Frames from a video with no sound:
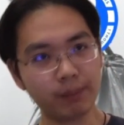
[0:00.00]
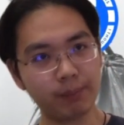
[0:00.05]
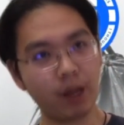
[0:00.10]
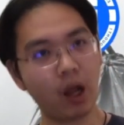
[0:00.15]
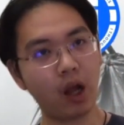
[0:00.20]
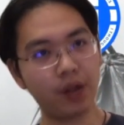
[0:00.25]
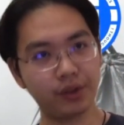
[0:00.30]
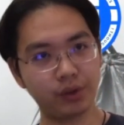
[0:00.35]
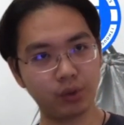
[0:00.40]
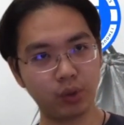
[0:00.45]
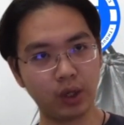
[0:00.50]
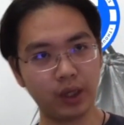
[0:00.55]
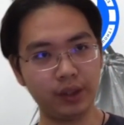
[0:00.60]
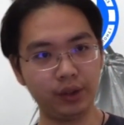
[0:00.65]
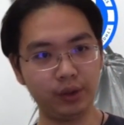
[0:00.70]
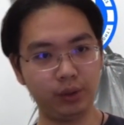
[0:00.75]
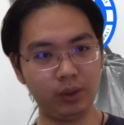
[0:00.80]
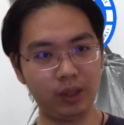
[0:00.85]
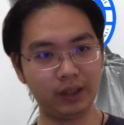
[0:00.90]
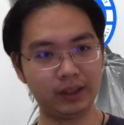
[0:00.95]
boss
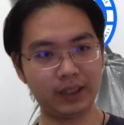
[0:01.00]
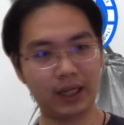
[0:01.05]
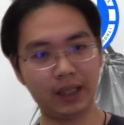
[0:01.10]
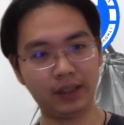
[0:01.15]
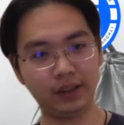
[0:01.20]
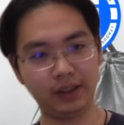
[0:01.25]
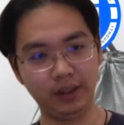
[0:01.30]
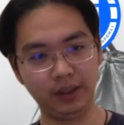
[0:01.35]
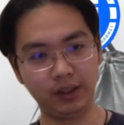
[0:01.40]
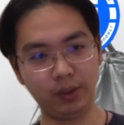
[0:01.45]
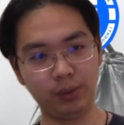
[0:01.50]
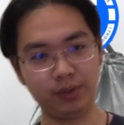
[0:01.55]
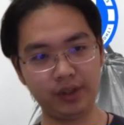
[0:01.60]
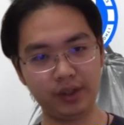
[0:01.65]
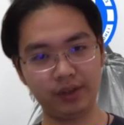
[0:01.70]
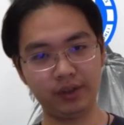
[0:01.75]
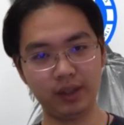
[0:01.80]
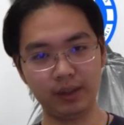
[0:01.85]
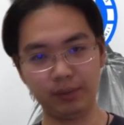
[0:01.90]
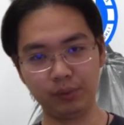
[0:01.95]
trying to attack the
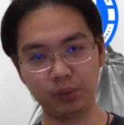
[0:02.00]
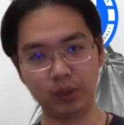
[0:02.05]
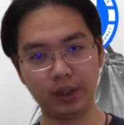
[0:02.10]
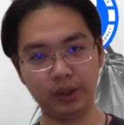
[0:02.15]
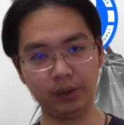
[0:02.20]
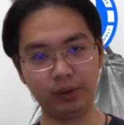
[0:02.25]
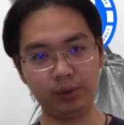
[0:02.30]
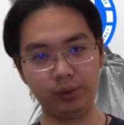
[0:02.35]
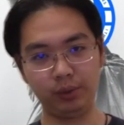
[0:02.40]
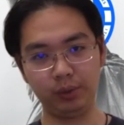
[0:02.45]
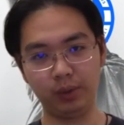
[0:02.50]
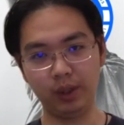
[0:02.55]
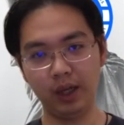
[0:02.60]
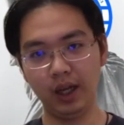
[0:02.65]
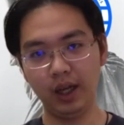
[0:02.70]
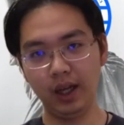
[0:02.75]
ecosystem trying to